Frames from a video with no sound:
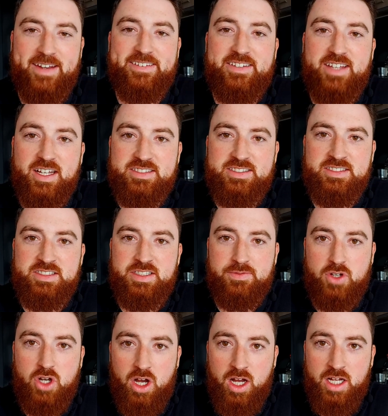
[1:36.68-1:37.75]
and dozens
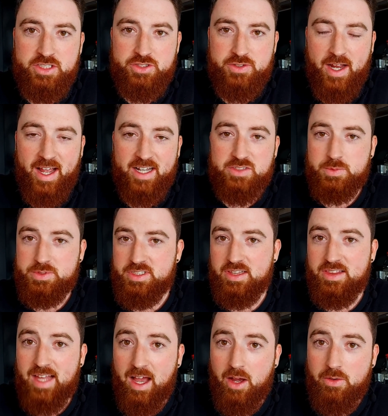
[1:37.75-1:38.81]
of contracts, which
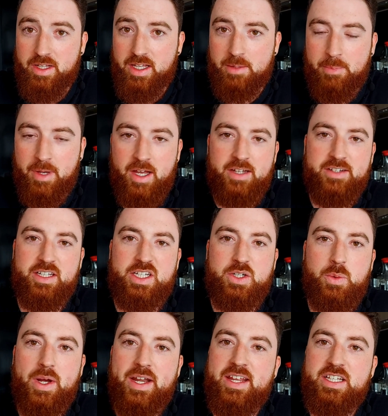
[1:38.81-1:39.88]
allowed him to
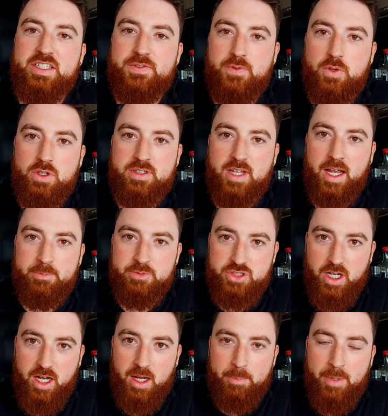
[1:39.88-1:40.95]
quit his full-time
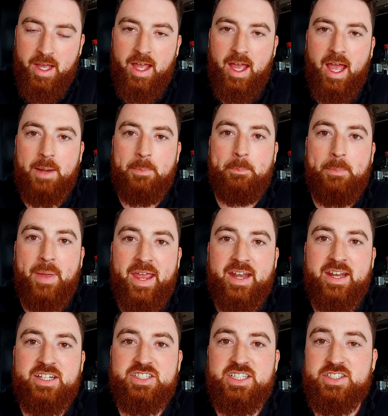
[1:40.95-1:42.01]
job and
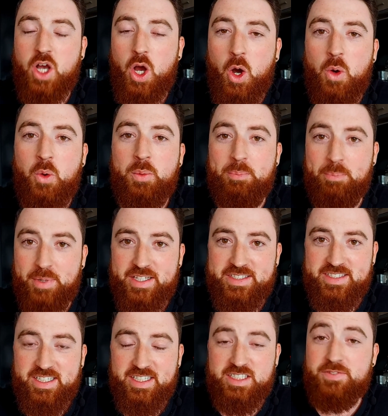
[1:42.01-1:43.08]
manage his own
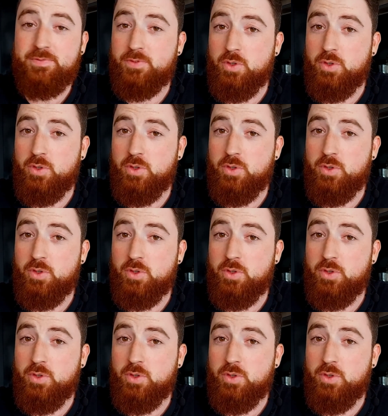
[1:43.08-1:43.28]
business